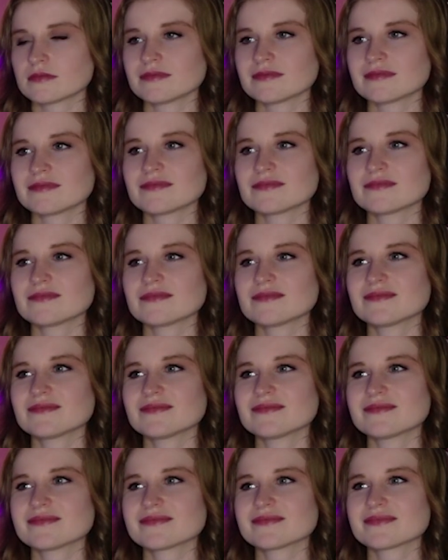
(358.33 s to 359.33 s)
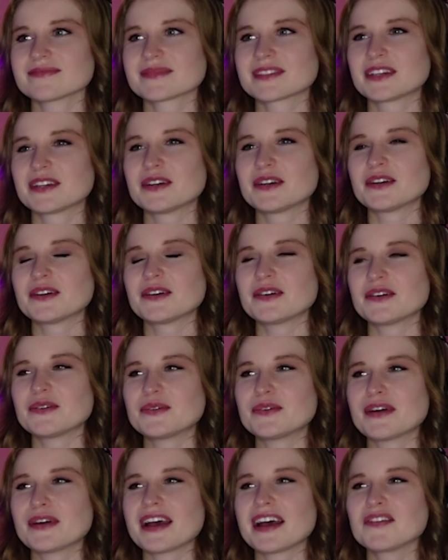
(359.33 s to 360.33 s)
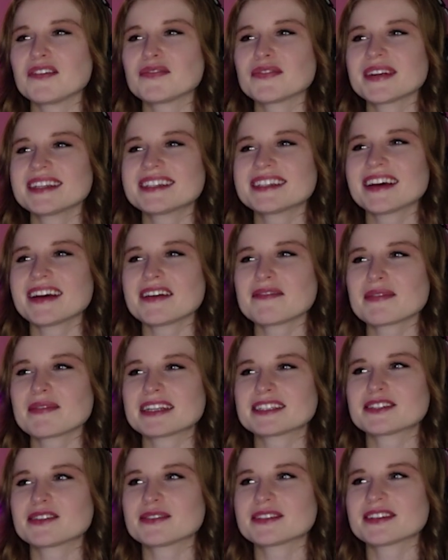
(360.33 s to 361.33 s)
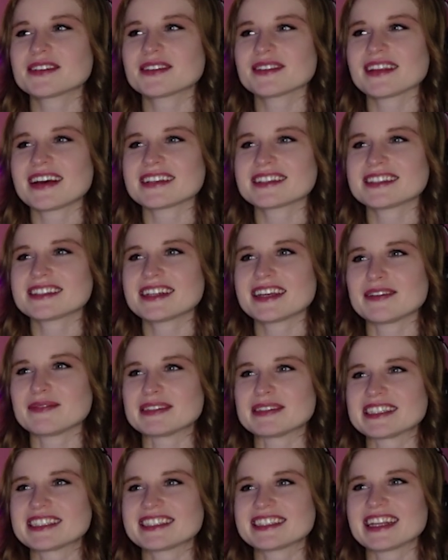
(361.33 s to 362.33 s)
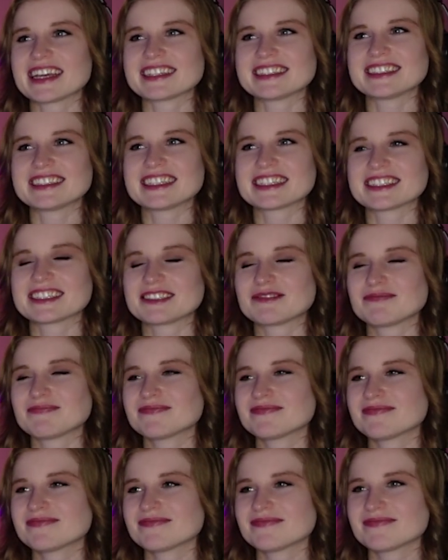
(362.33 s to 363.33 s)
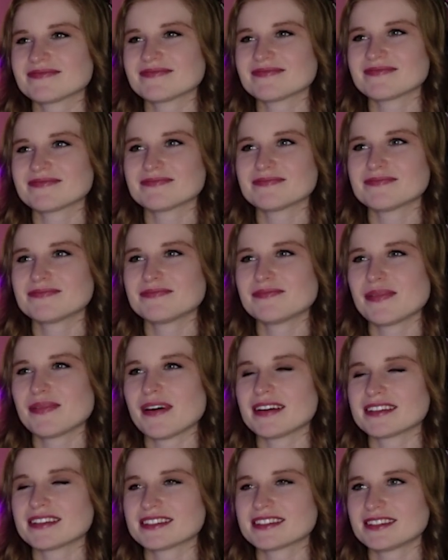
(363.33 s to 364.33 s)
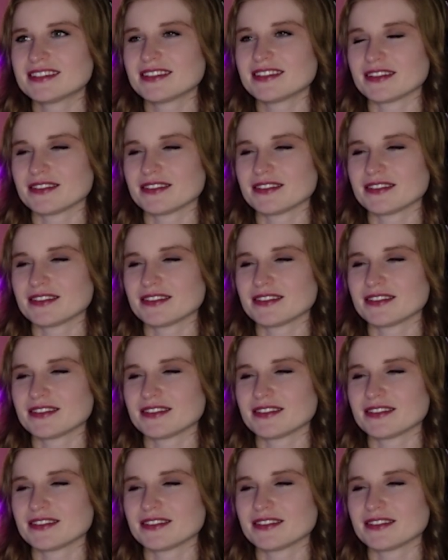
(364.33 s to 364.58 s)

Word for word: Ooh, every time that it shows her last name, it's just like another punch to